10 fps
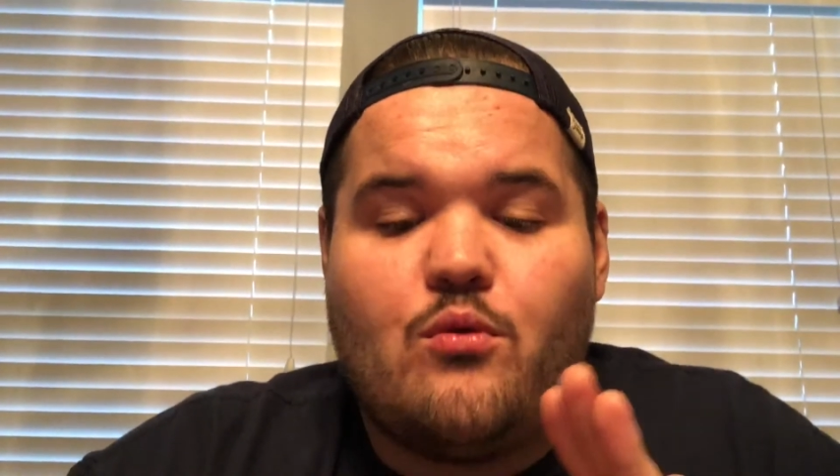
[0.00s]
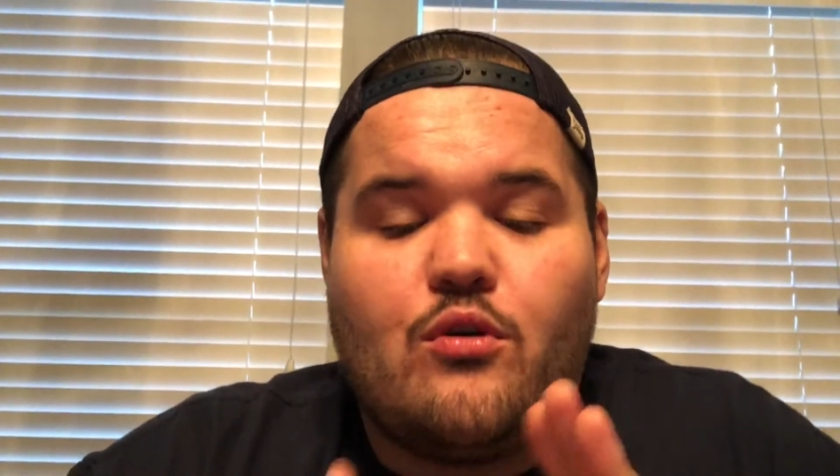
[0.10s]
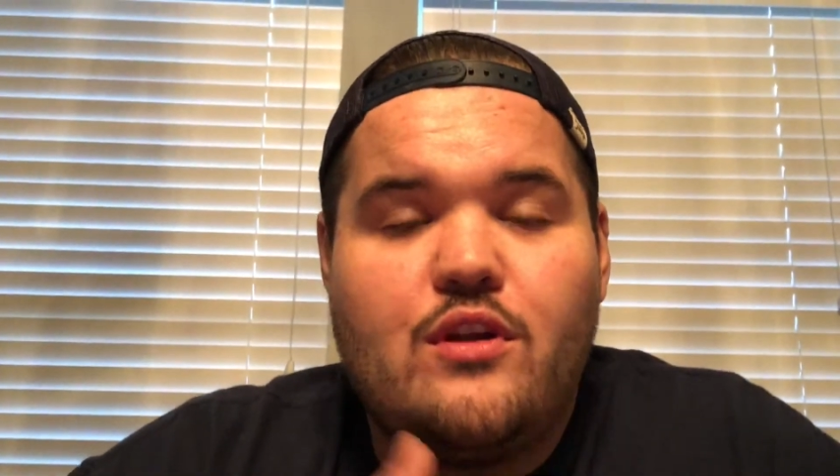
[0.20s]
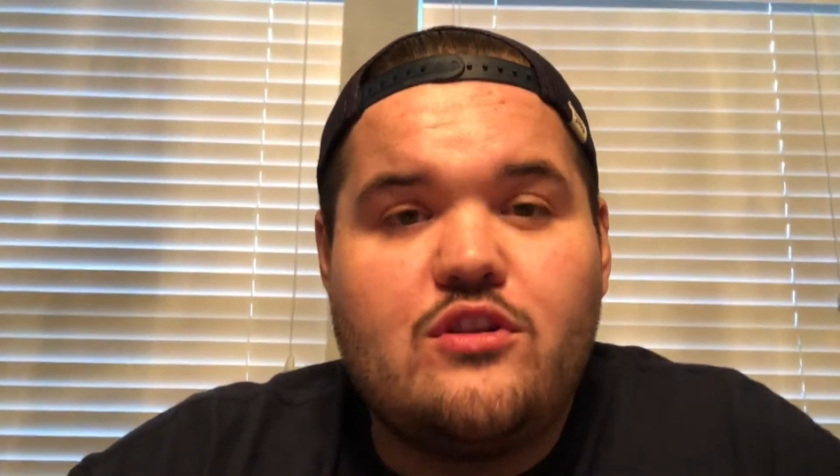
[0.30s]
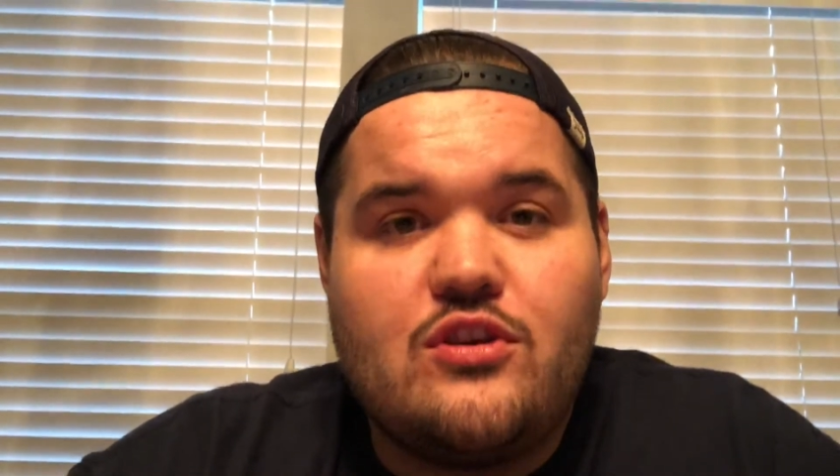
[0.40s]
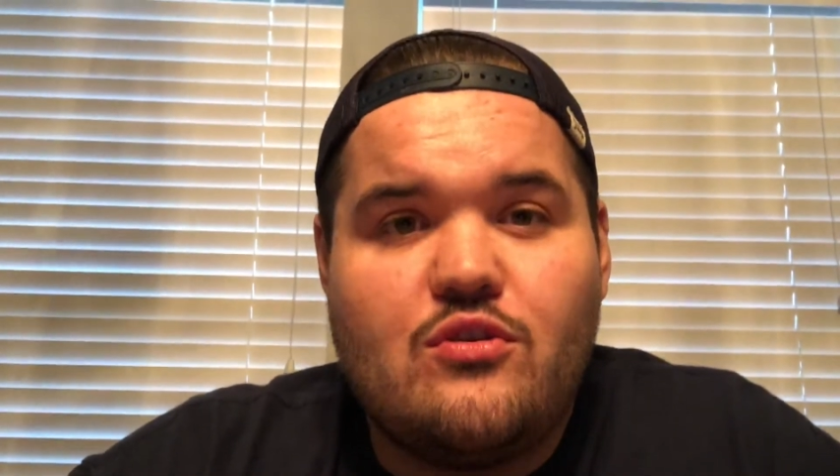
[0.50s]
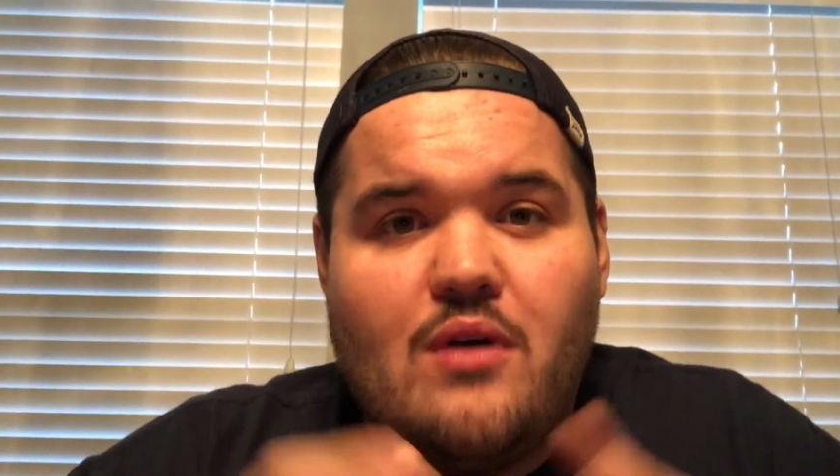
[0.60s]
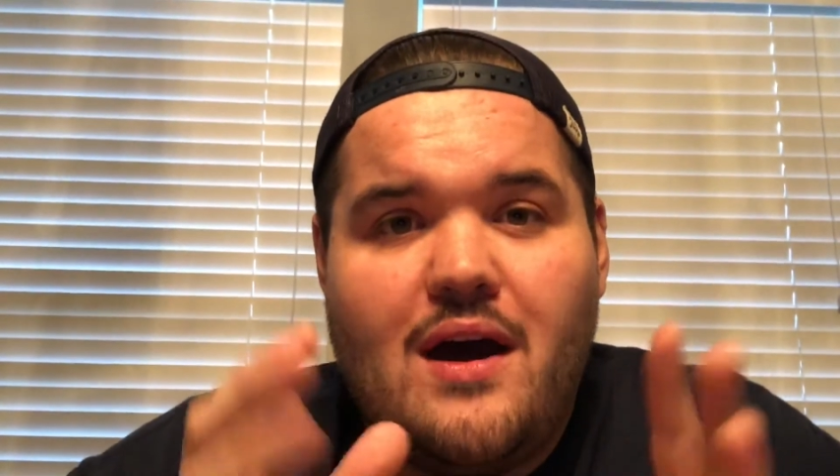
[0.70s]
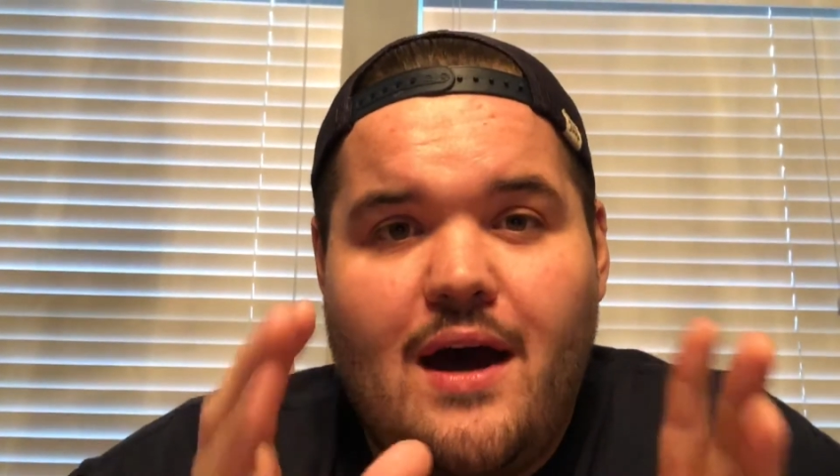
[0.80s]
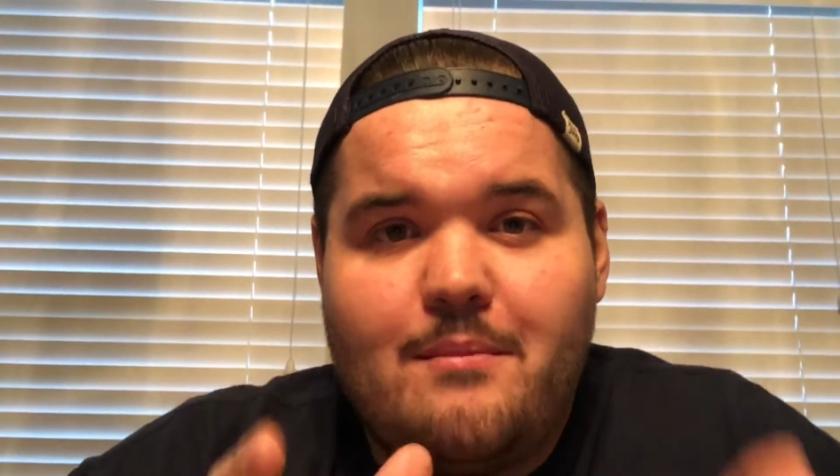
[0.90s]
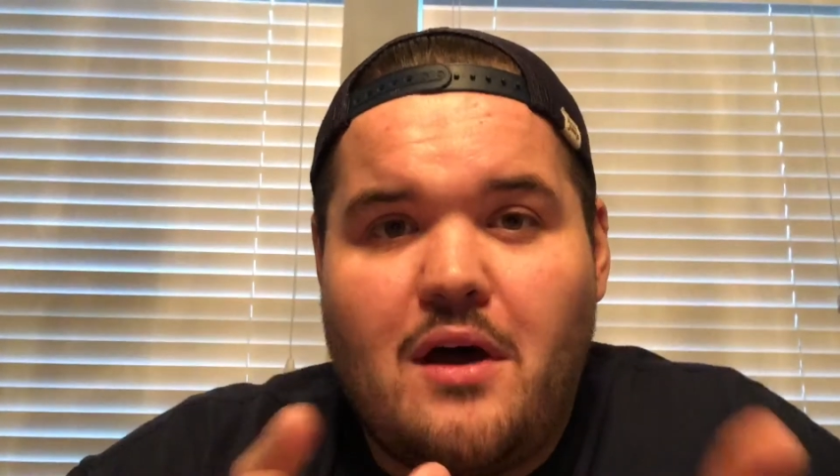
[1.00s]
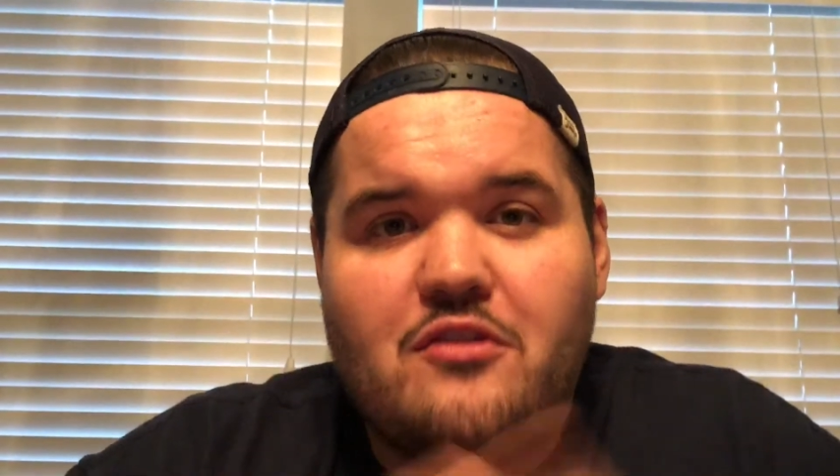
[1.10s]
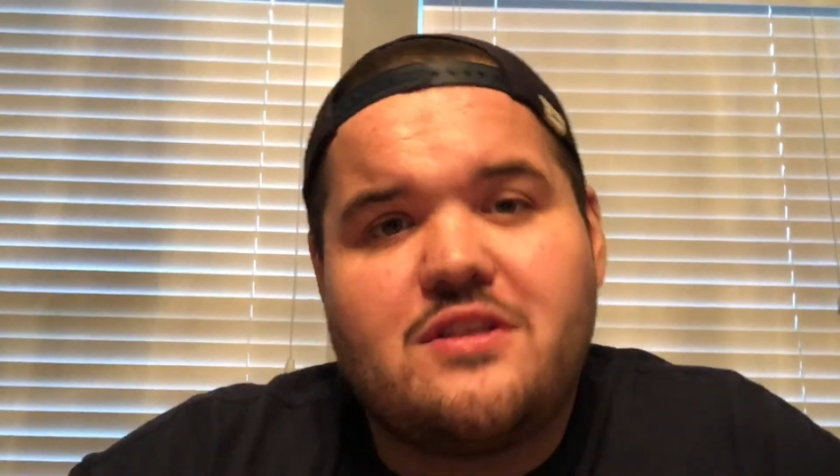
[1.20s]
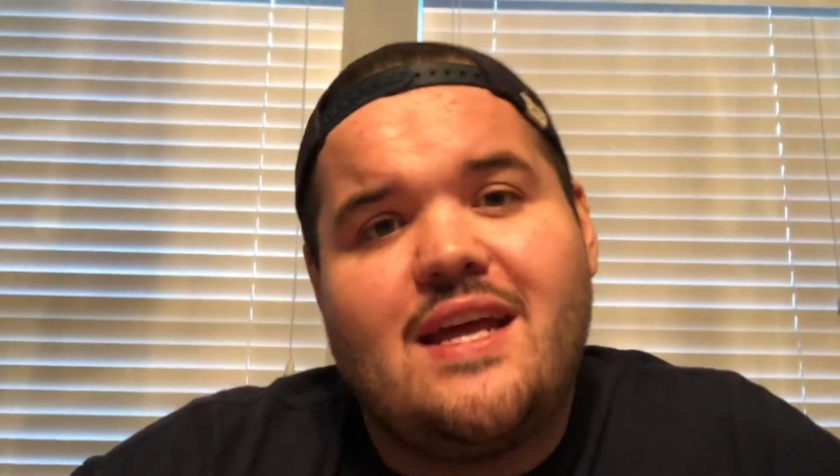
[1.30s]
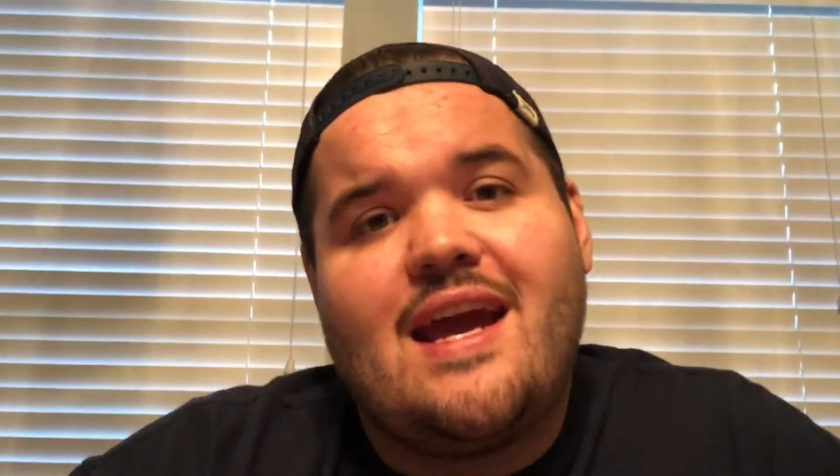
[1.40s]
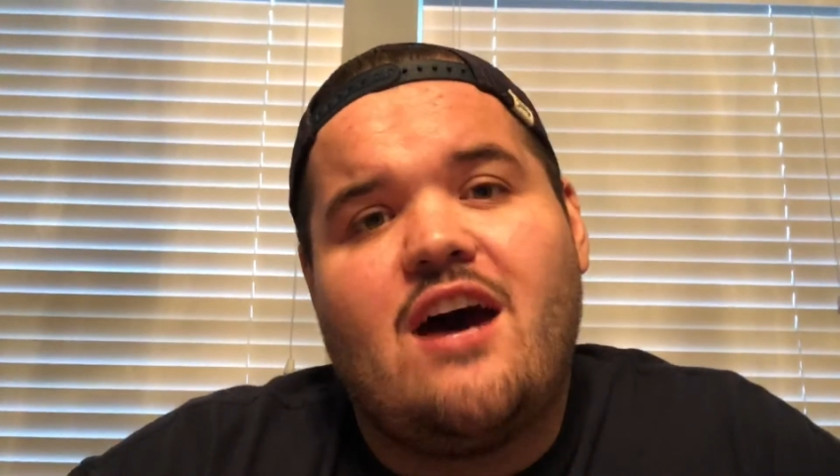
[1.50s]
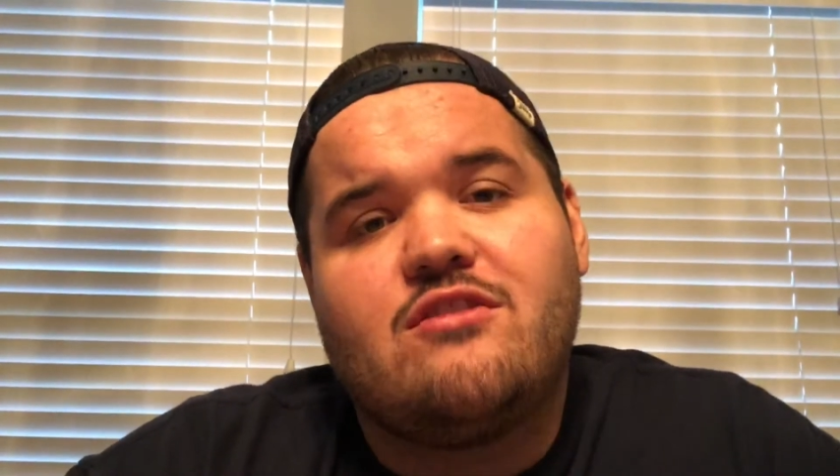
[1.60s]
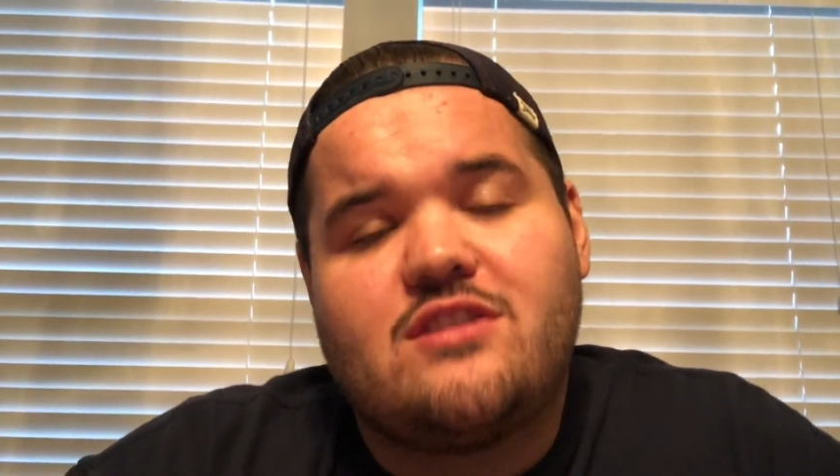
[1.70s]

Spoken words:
we're going to do a Mother's Day Out